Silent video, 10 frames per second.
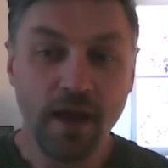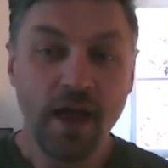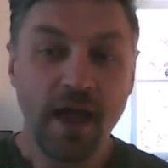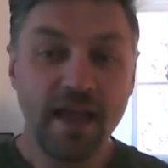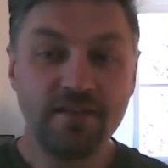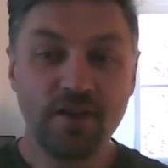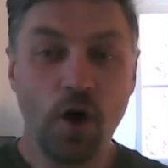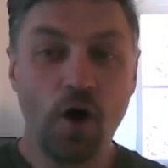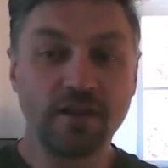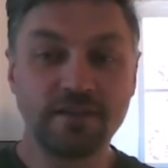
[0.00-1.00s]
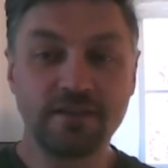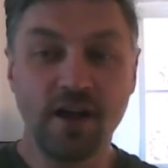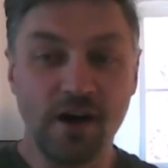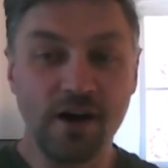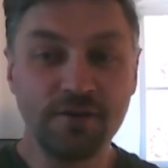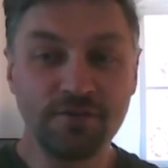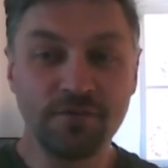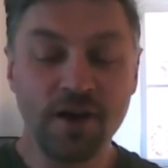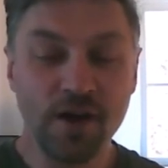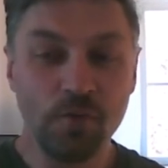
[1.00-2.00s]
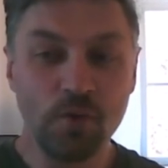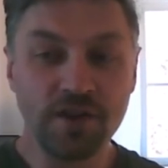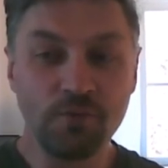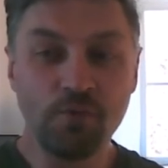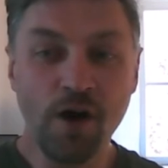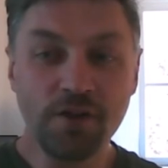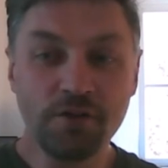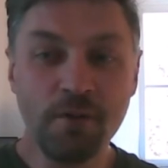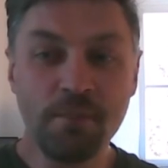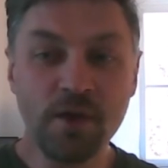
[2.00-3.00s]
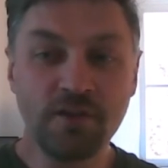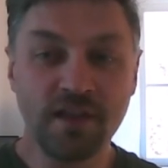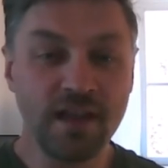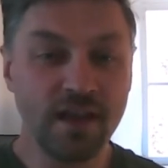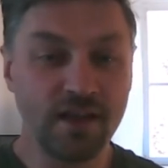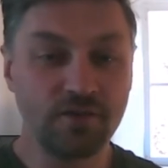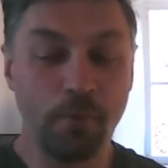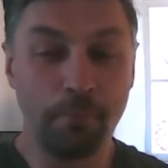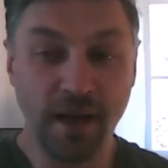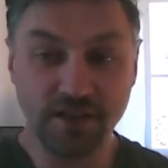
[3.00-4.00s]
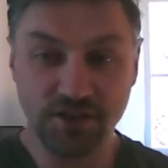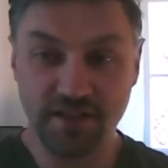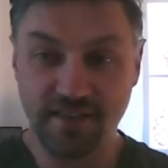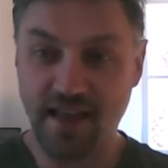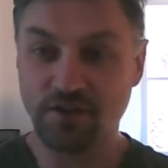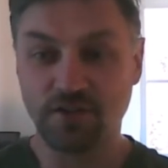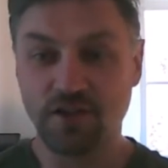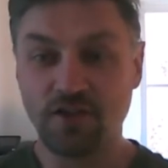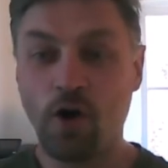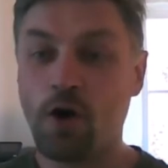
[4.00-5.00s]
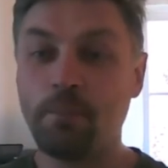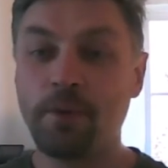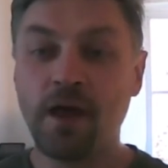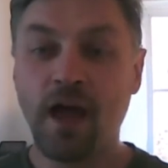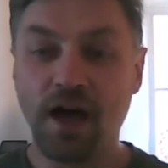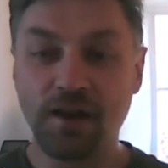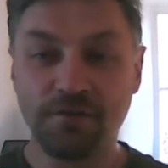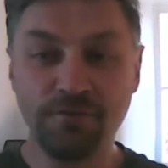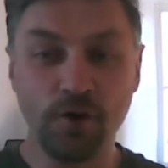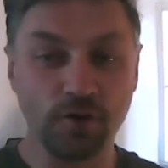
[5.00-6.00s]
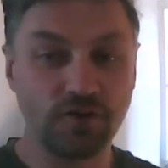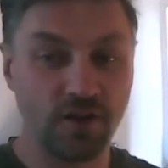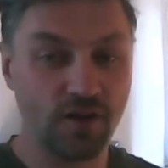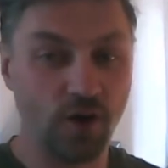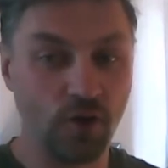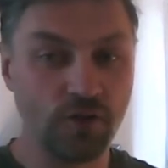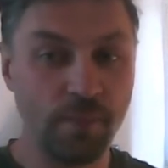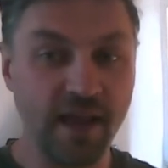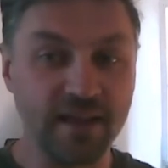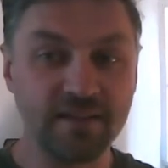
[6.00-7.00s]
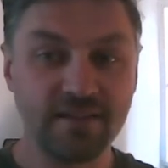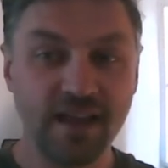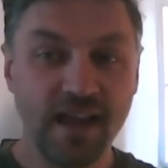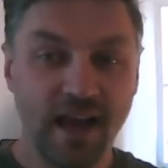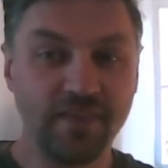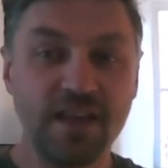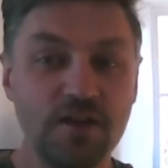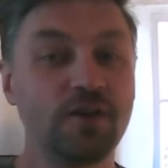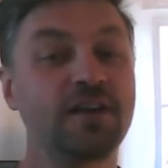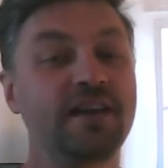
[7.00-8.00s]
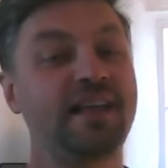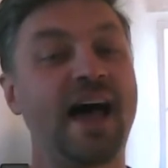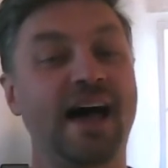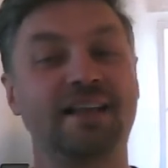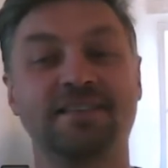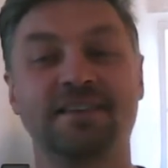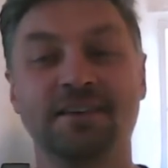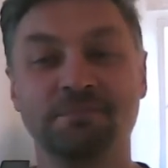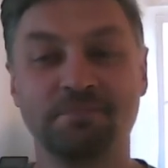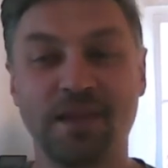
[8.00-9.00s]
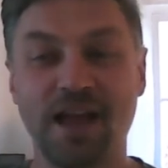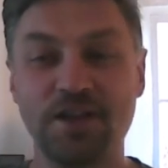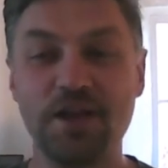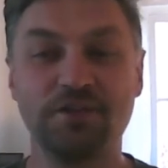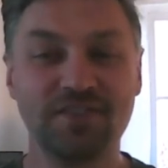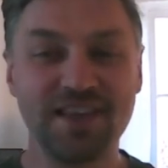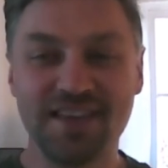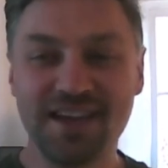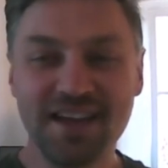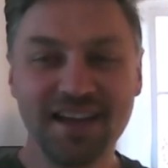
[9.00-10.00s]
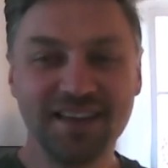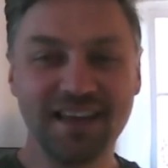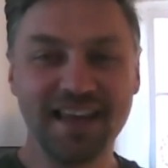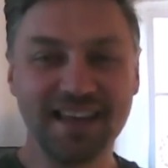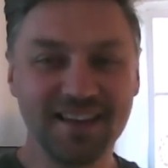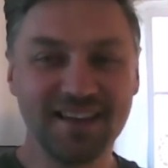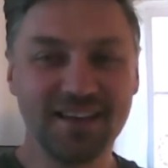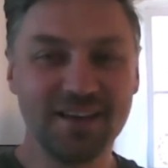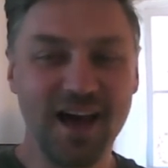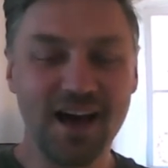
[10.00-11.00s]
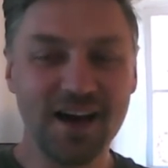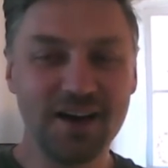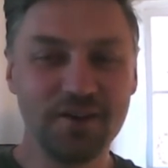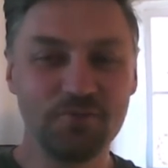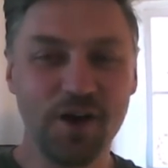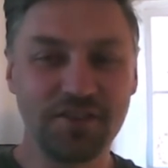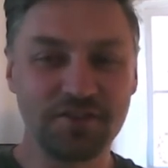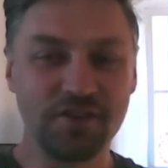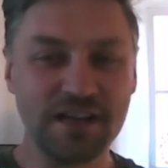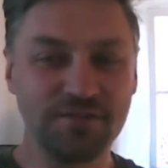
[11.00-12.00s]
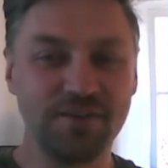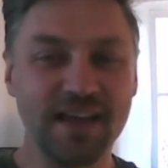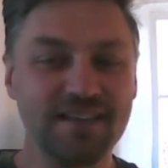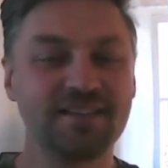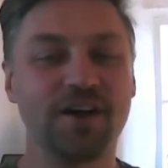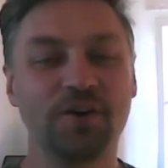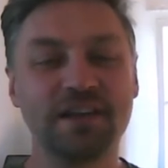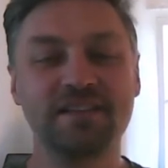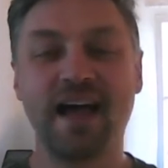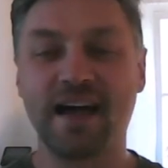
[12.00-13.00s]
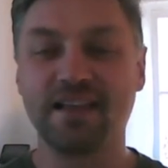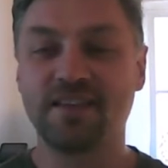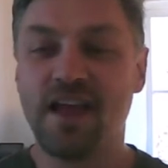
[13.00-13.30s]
He's got a staff with a rather amusing sort of punch's head on the top and a foot on the base. And then you look at his hat and you see the little rather strange face on his hat.